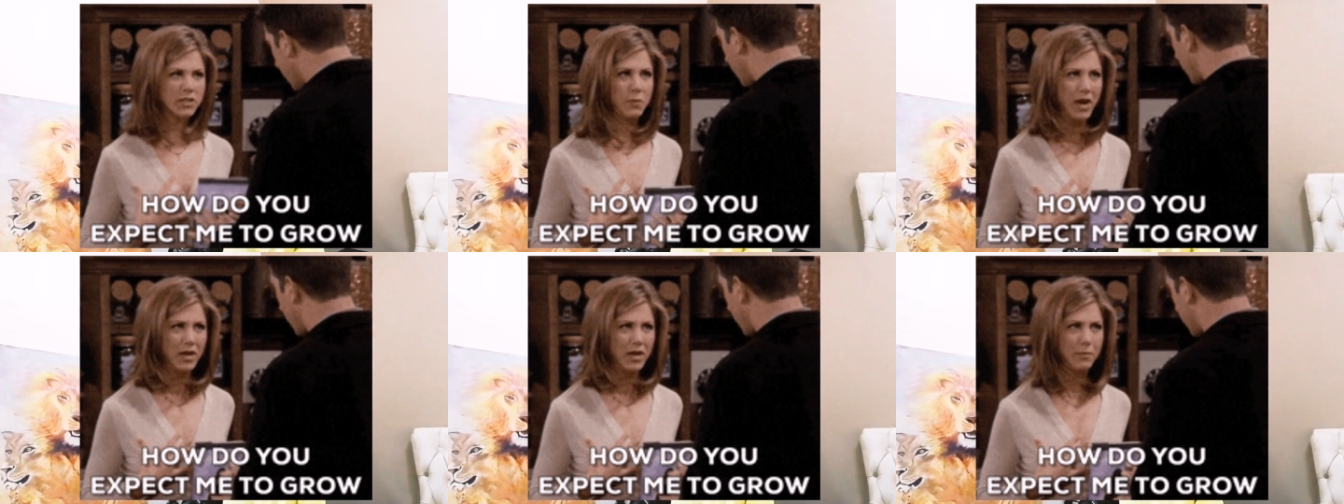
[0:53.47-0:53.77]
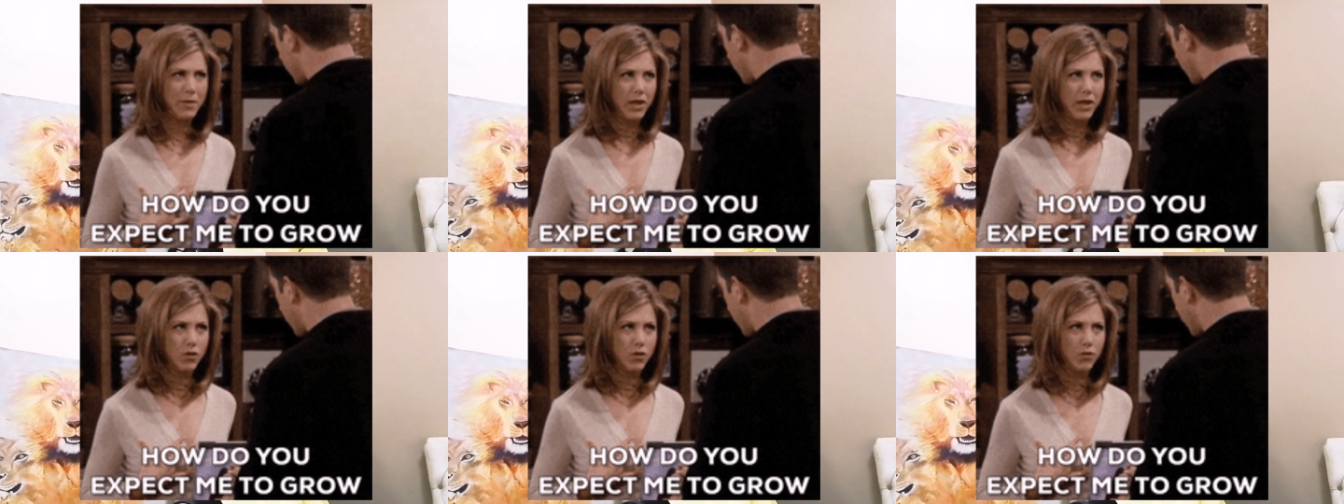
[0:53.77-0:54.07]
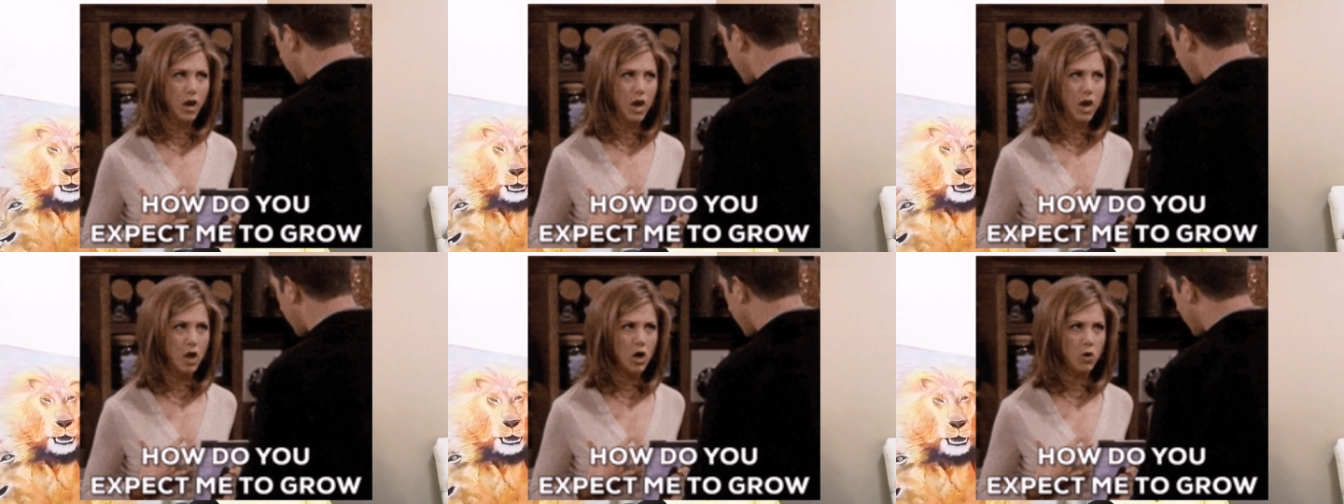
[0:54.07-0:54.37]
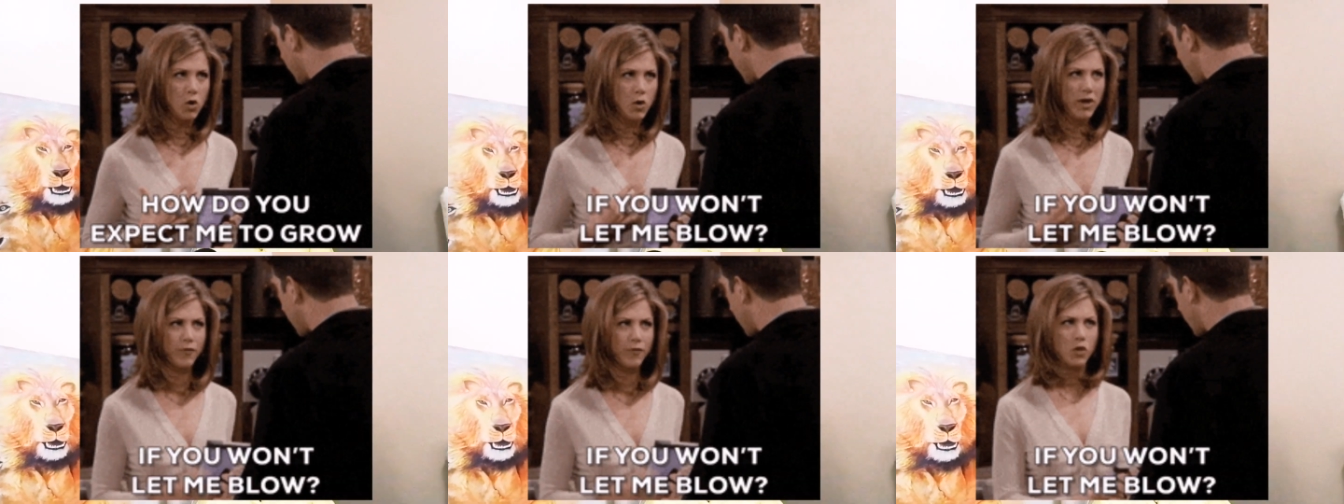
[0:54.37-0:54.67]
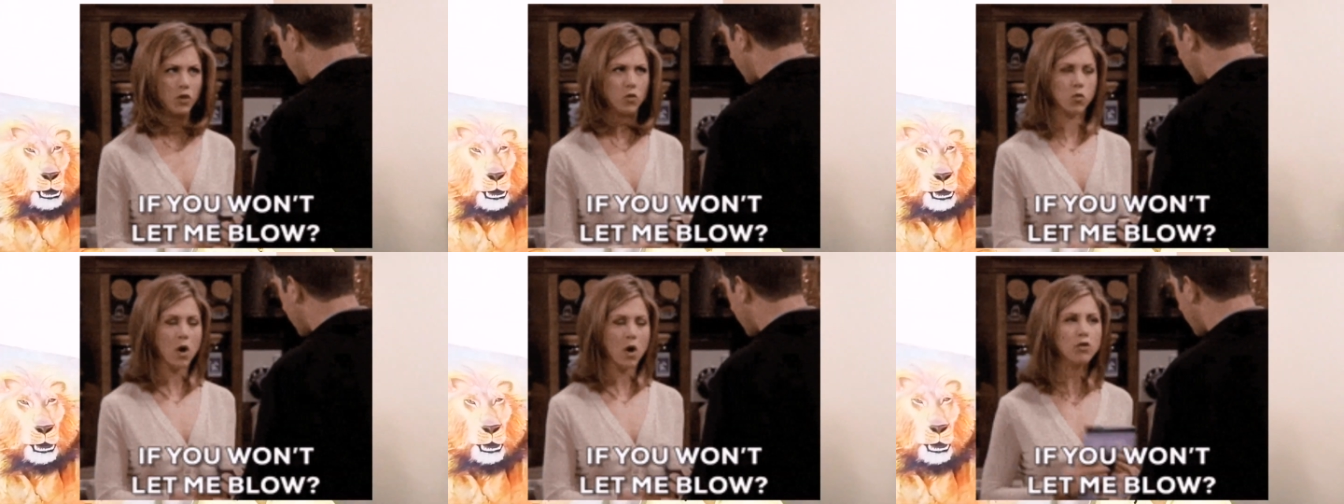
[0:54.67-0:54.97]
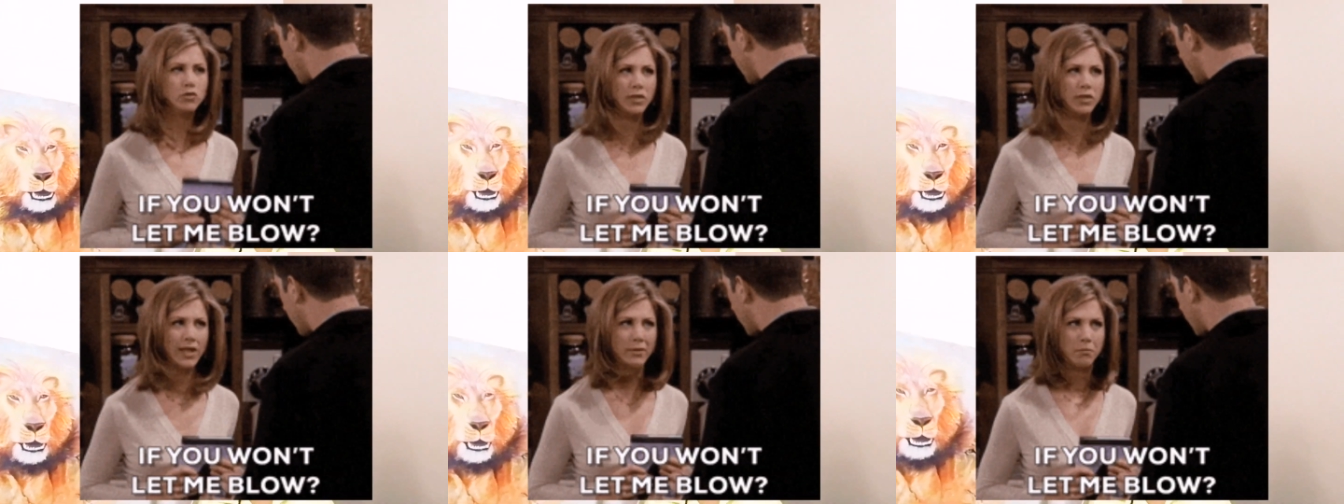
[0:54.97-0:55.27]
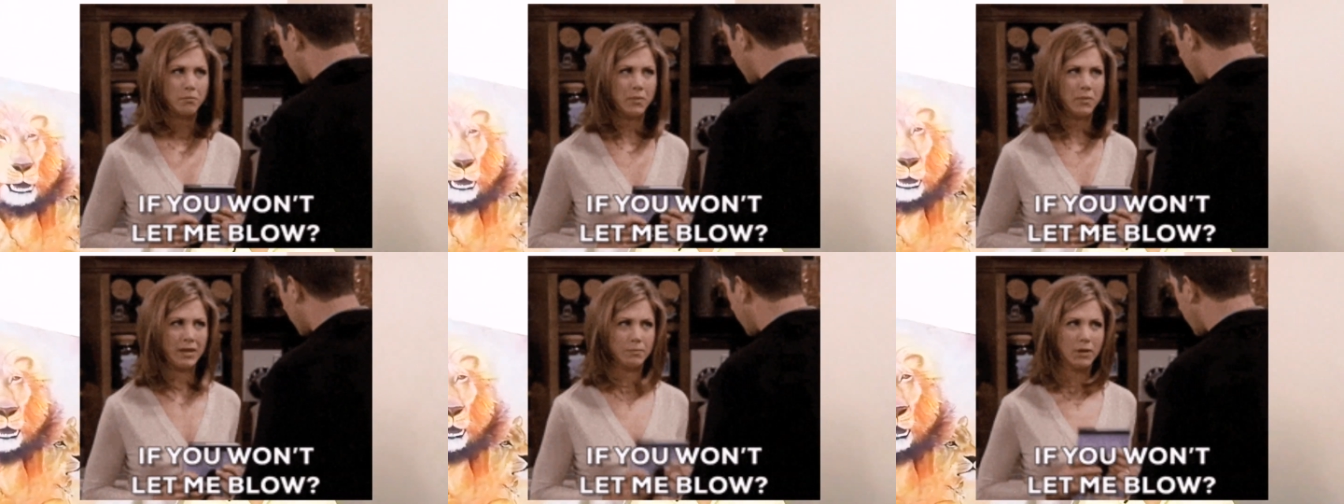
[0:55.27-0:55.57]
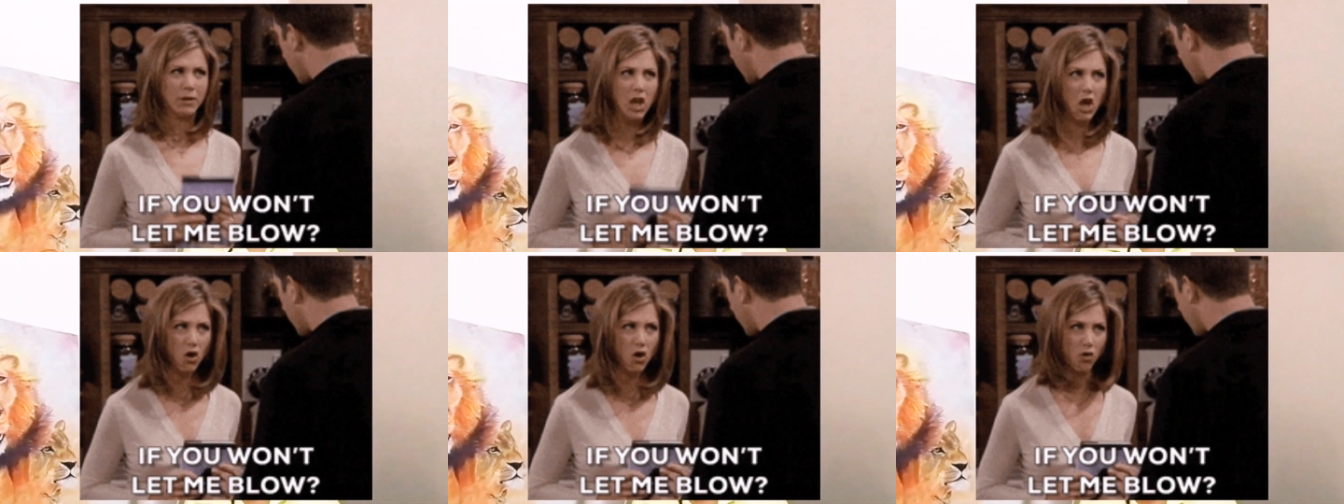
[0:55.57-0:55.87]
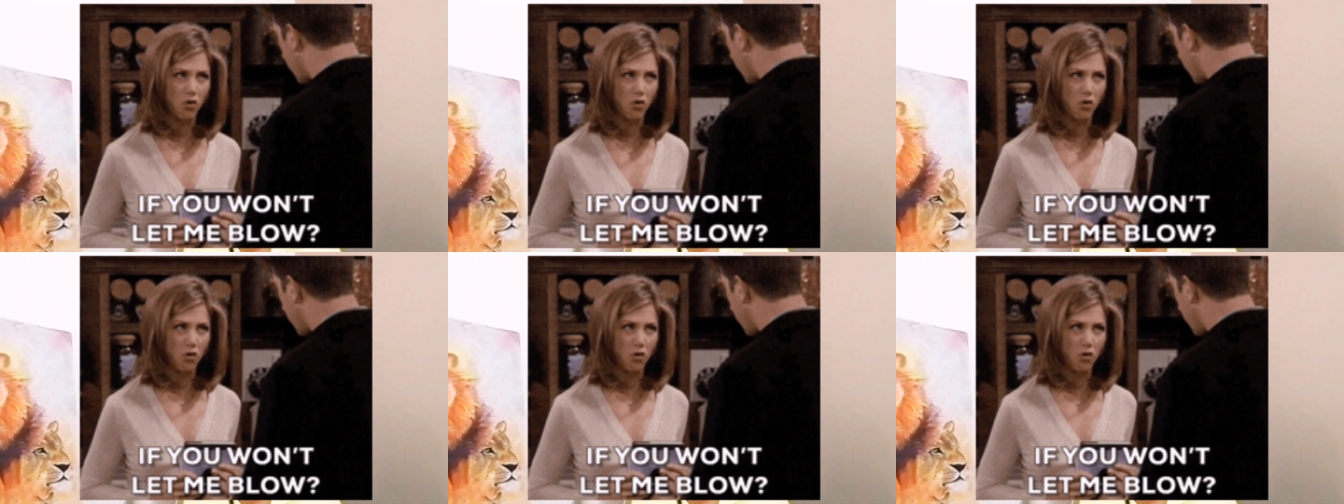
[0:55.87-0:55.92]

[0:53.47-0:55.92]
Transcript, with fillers: I think this friend of mine cut me off. I think this